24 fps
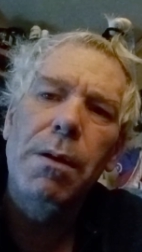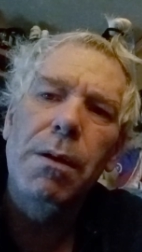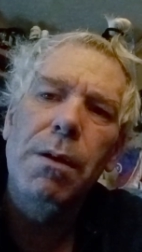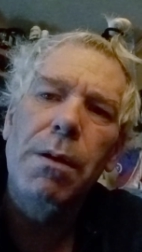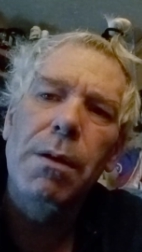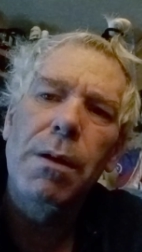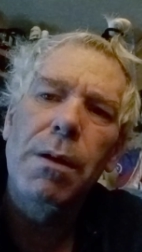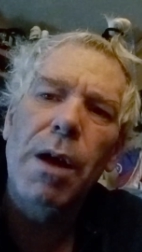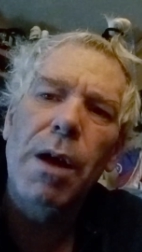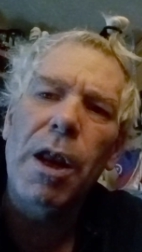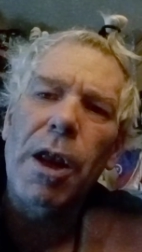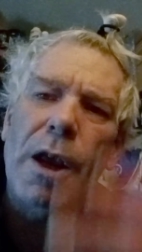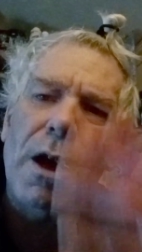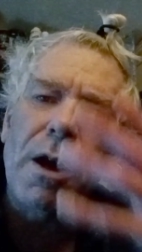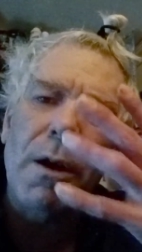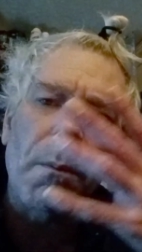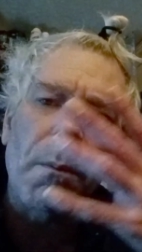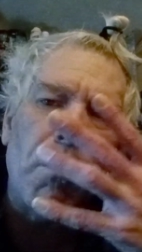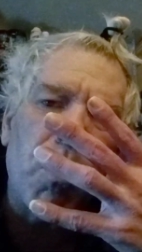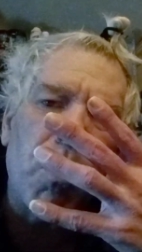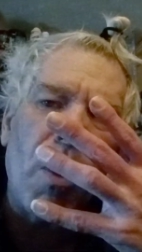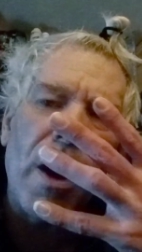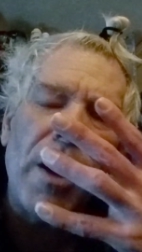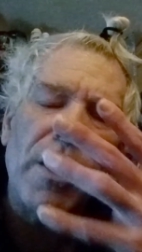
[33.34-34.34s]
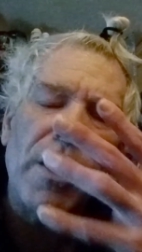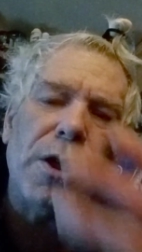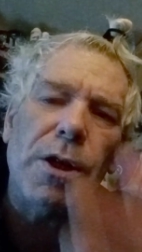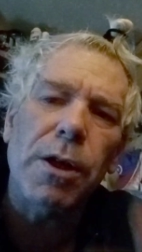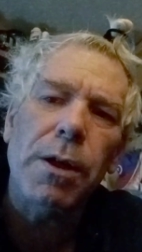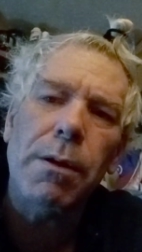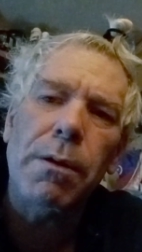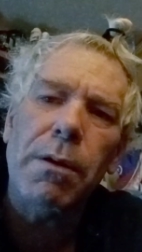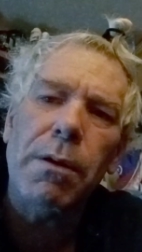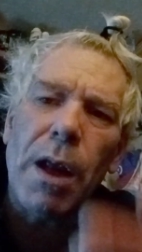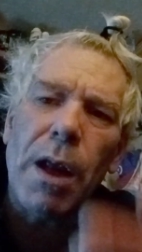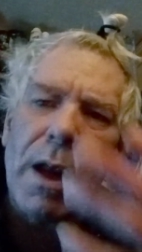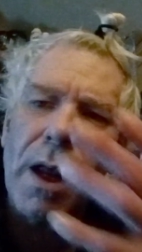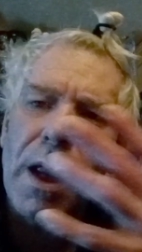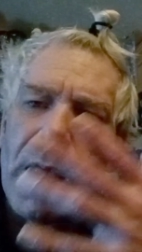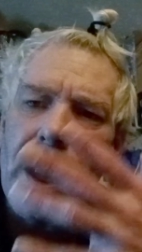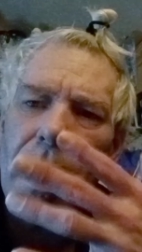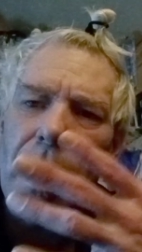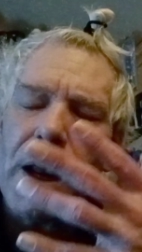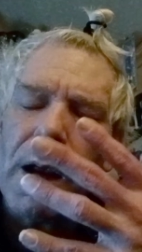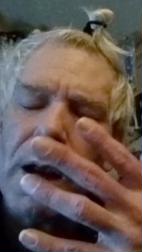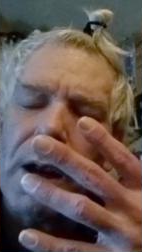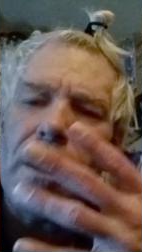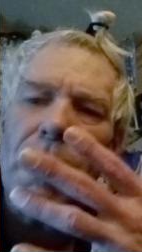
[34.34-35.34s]
Any compression, any
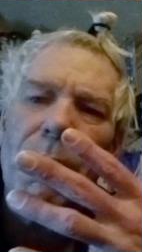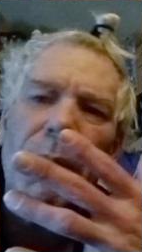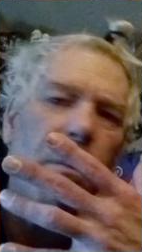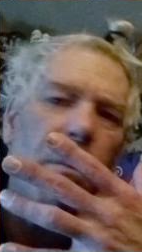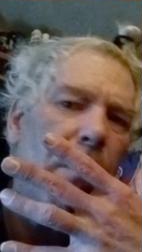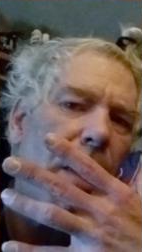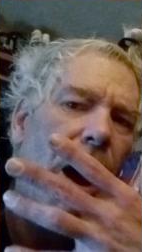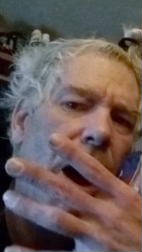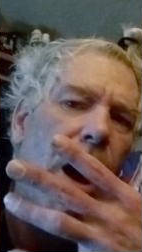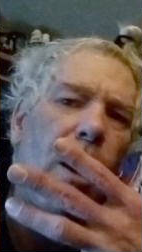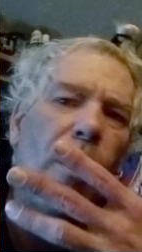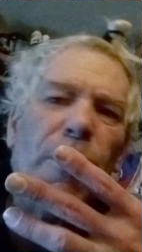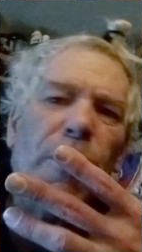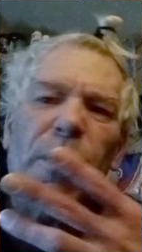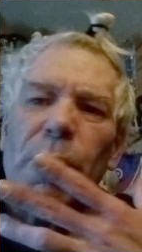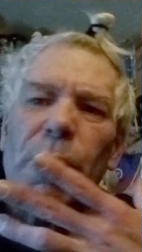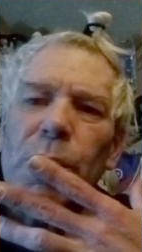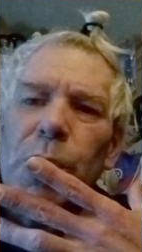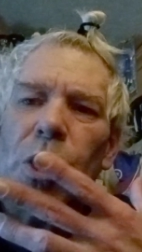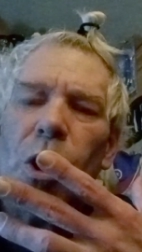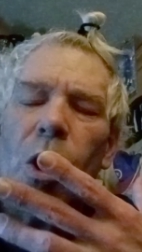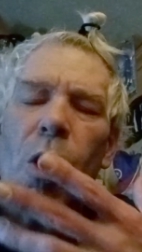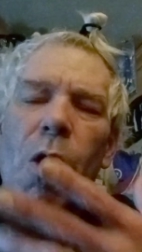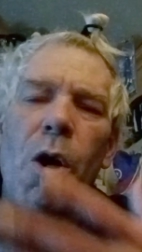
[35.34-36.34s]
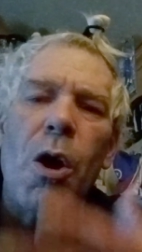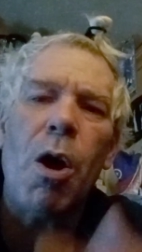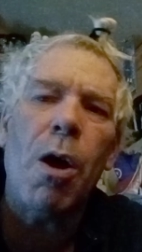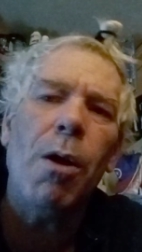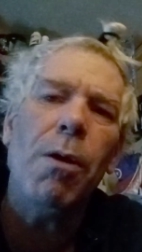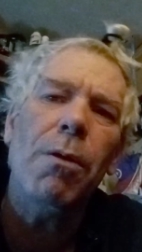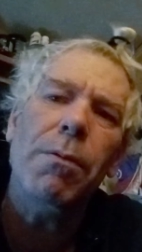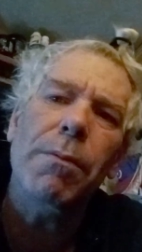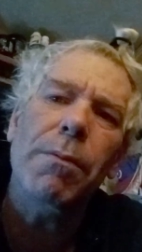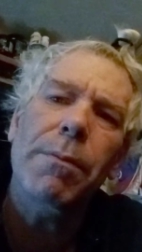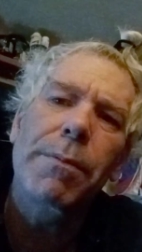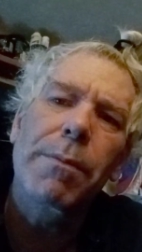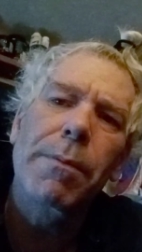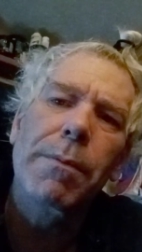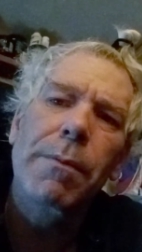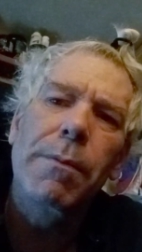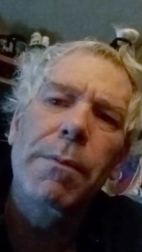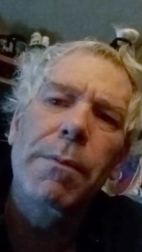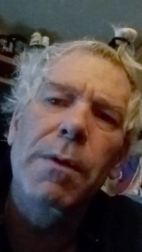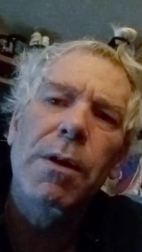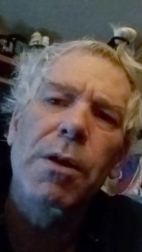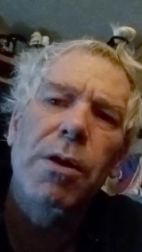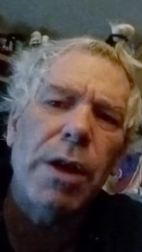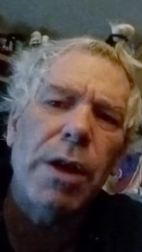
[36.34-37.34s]
hitting of the mouth or jaw,
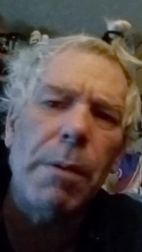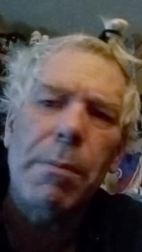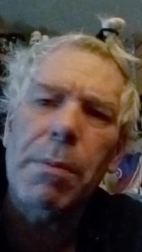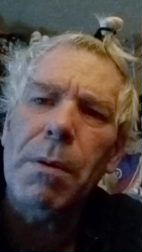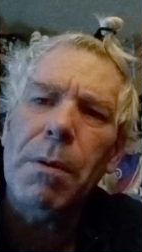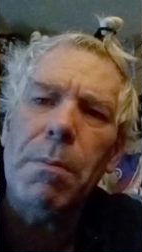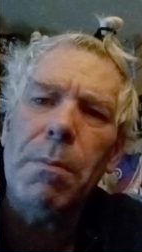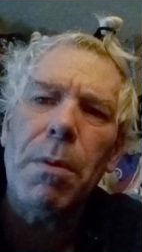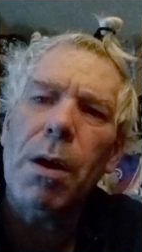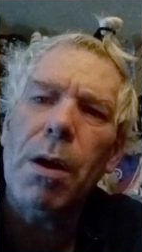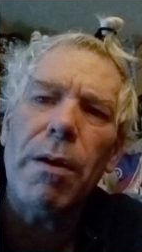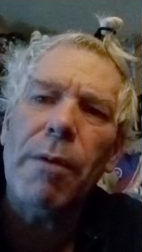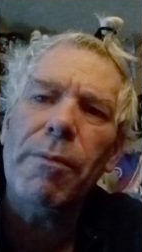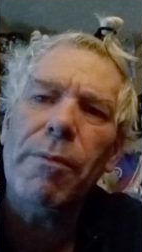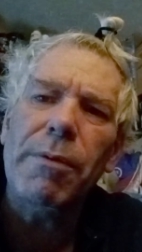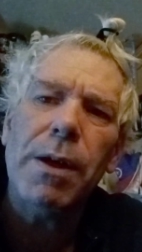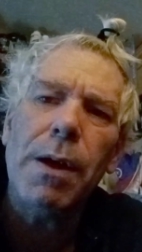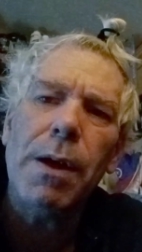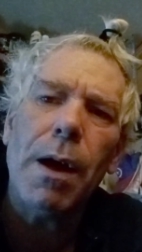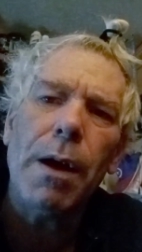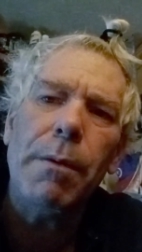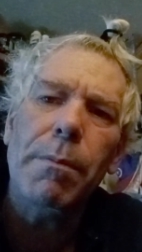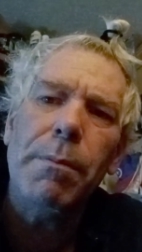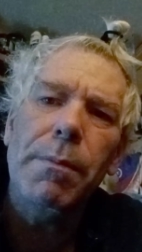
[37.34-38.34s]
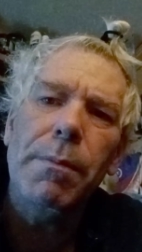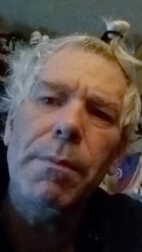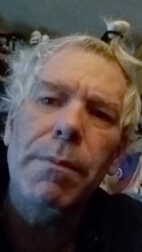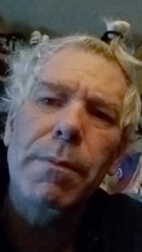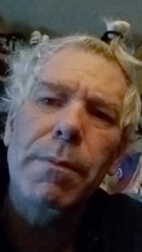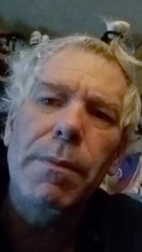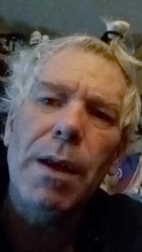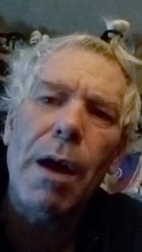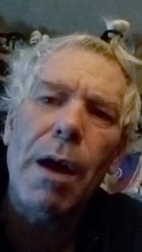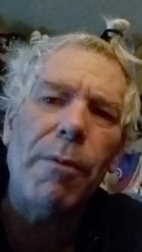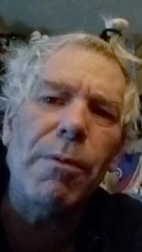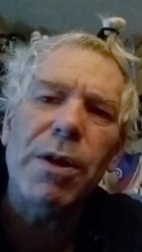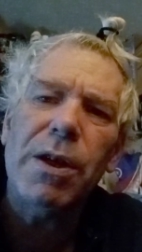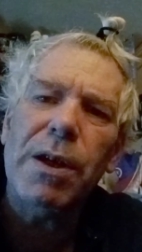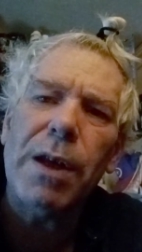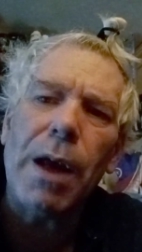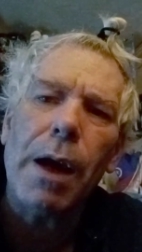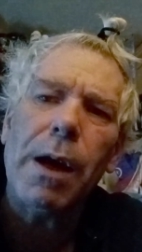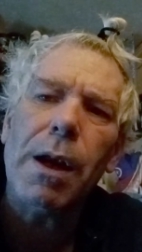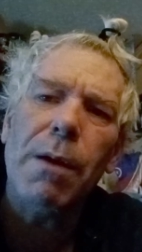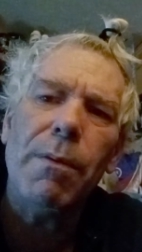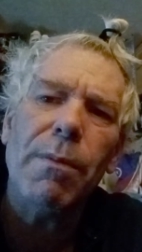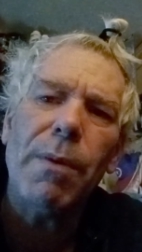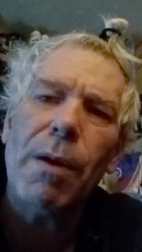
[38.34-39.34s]
attempted murder every time, every
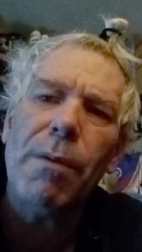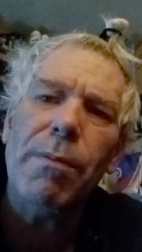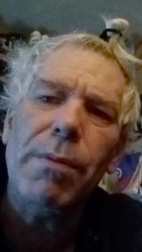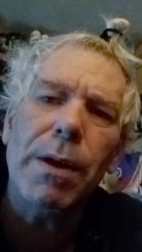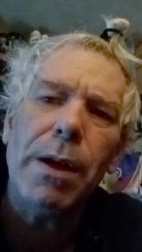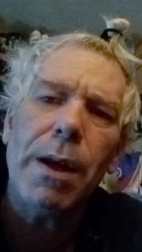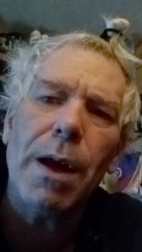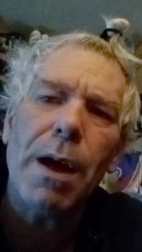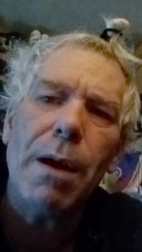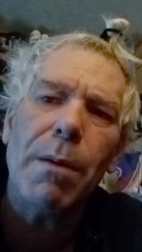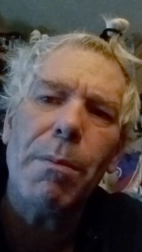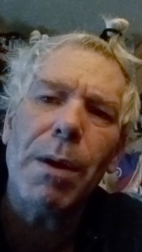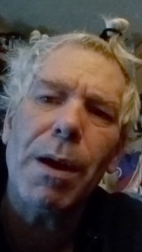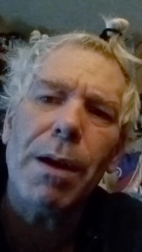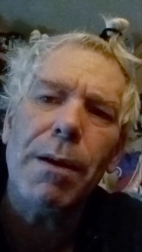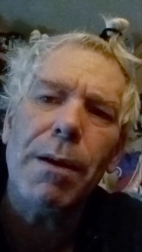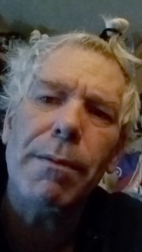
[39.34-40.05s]
second of every day, man.